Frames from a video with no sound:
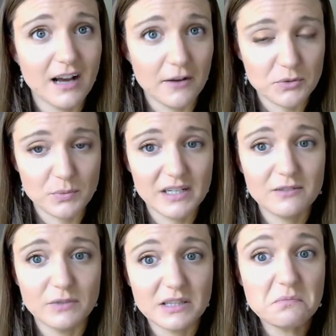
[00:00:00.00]

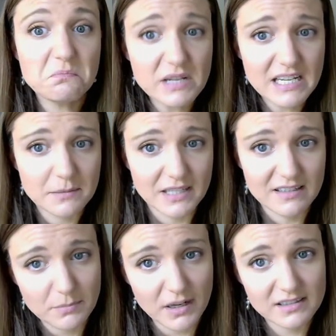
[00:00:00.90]
offspring with
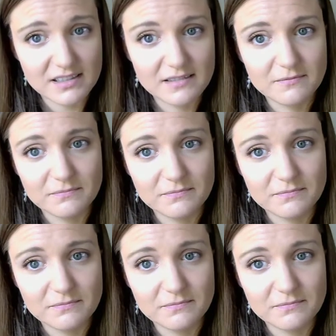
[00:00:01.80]
medium-sized spots.